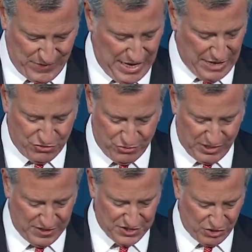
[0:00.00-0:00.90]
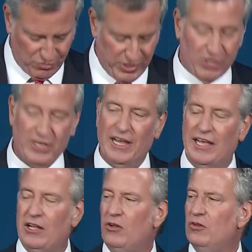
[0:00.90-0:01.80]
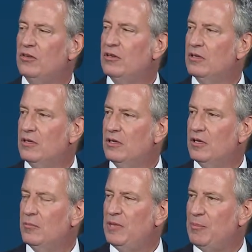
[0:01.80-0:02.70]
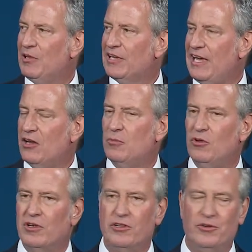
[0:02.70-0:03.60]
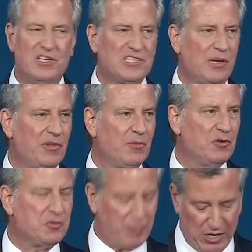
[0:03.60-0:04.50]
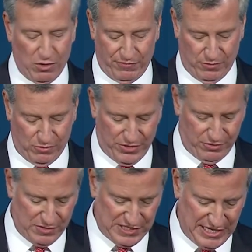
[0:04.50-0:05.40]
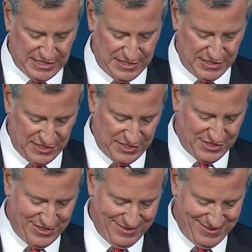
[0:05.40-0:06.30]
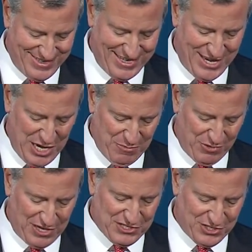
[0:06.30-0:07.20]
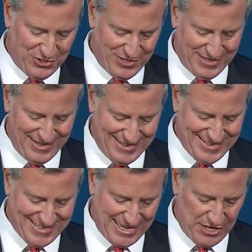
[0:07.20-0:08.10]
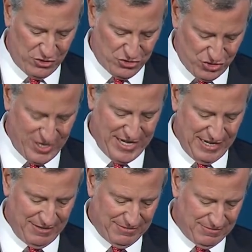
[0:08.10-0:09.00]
And throughout his career, he held people accountable, including some of the most powerful, whether it was as an assistant DA prosecuting insider trading,